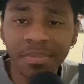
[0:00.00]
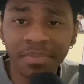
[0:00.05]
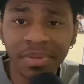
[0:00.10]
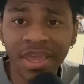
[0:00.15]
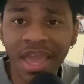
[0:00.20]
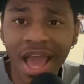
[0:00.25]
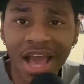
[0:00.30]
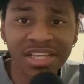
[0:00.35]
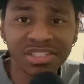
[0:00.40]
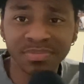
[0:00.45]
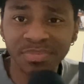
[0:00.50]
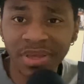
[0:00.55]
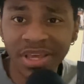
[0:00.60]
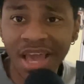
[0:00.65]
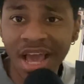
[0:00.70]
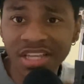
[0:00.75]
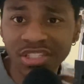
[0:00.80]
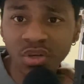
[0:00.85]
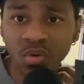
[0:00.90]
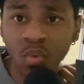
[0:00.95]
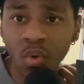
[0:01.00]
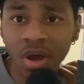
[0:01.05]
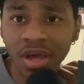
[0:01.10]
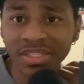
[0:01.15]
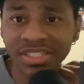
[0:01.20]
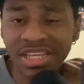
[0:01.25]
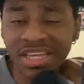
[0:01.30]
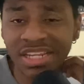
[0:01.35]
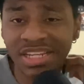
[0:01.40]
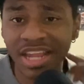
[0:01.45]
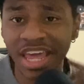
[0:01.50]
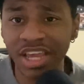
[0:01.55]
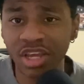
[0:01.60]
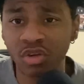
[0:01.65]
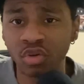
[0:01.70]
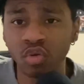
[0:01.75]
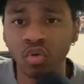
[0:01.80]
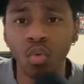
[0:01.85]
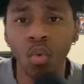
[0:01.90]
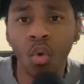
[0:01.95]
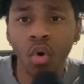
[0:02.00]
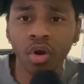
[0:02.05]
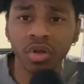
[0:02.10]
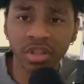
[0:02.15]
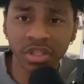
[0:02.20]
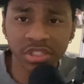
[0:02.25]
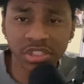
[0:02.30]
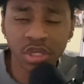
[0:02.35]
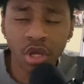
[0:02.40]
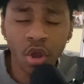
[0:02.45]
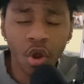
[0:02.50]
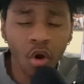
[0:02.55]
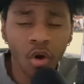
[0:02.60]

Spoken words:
be as big as it was in like New Orleans